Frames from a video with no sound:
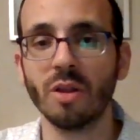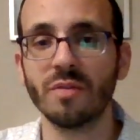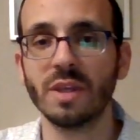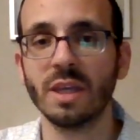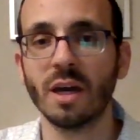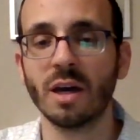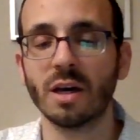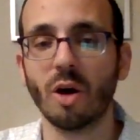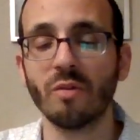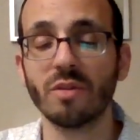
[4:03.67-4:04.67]

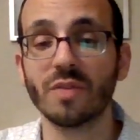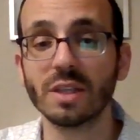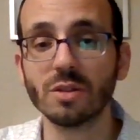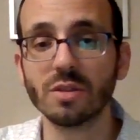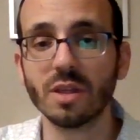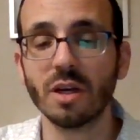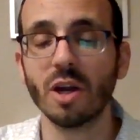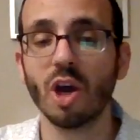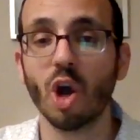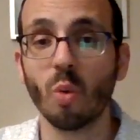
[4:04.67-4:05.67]
the vessels there
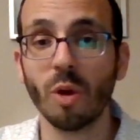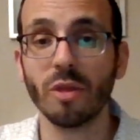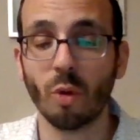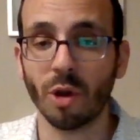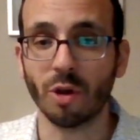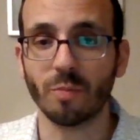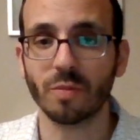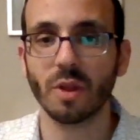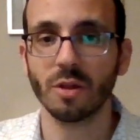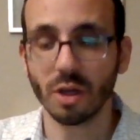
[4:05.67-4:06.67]
with oil.
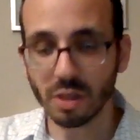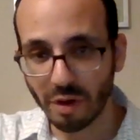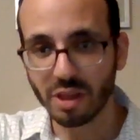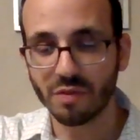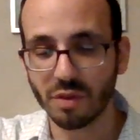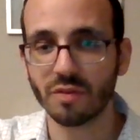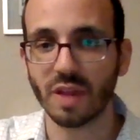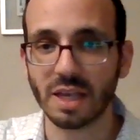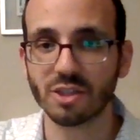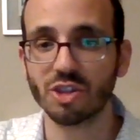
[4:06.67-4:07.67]
Not directly from the
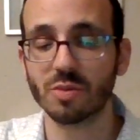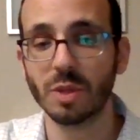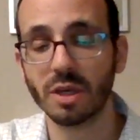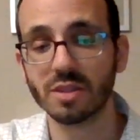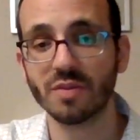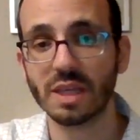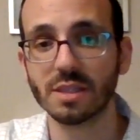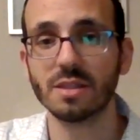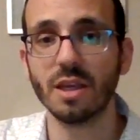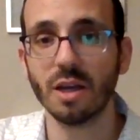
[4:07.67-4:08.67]
flask, just because the flask
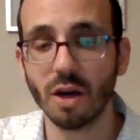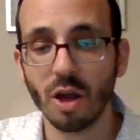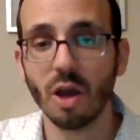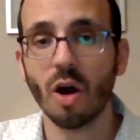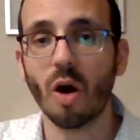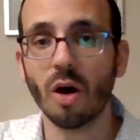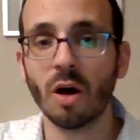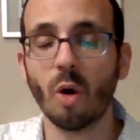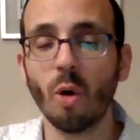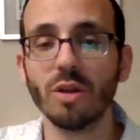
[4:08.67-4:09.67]
is there.
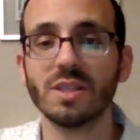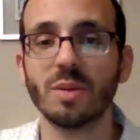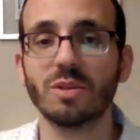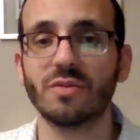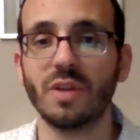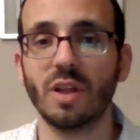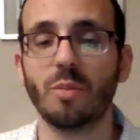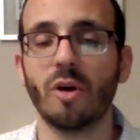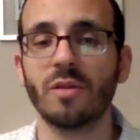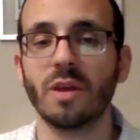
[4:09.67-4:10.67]
Oil is able to fill up
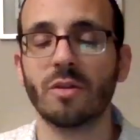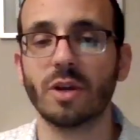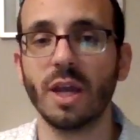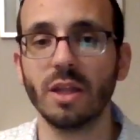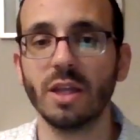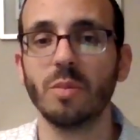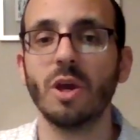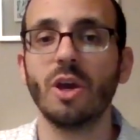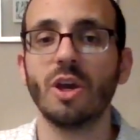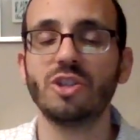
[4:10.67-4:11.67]
all the other kelim.
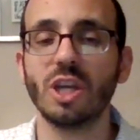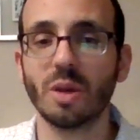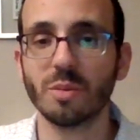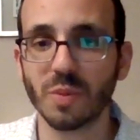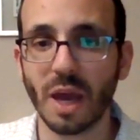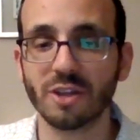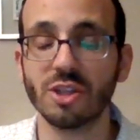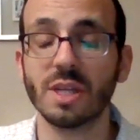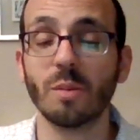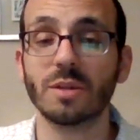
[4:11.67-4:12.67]
She comes back.
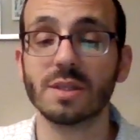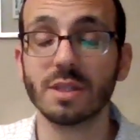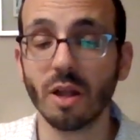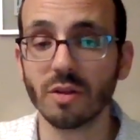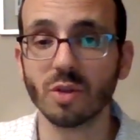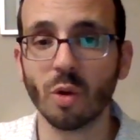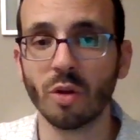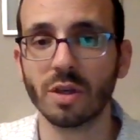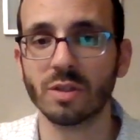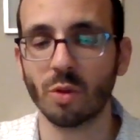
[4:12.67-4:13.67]
She's able to sell this oil
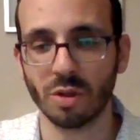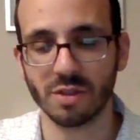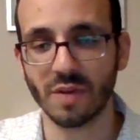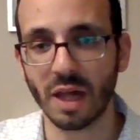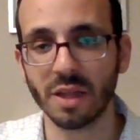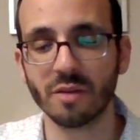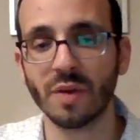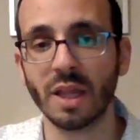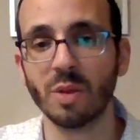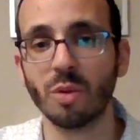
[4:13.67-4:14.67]
because oil is
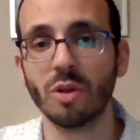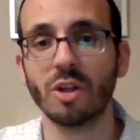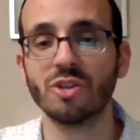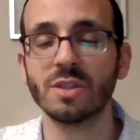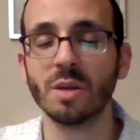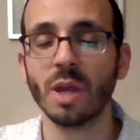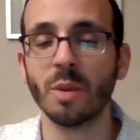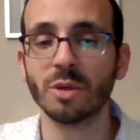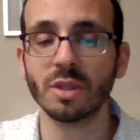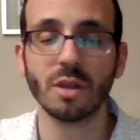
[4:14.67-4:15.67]
valuable. And she's
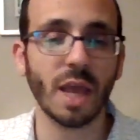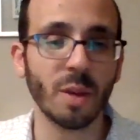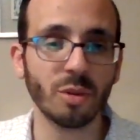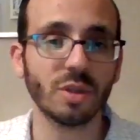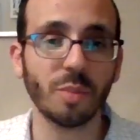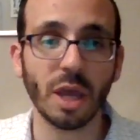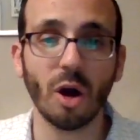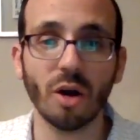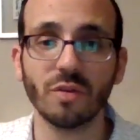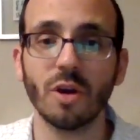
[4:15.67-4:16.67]
able to pay
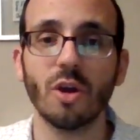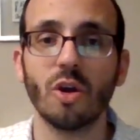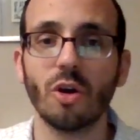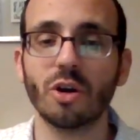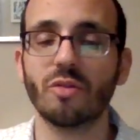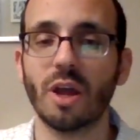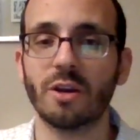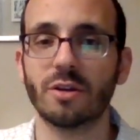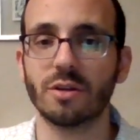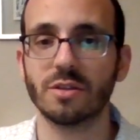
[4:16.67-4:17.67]
off her
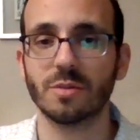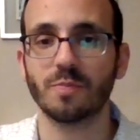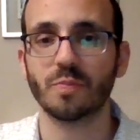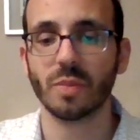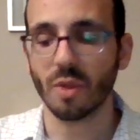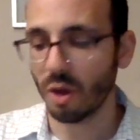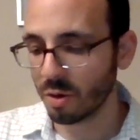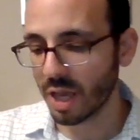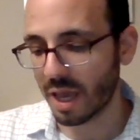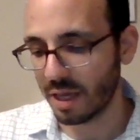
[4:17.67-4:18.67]
creditors.
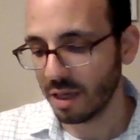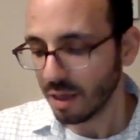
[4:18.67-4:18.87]
Okay.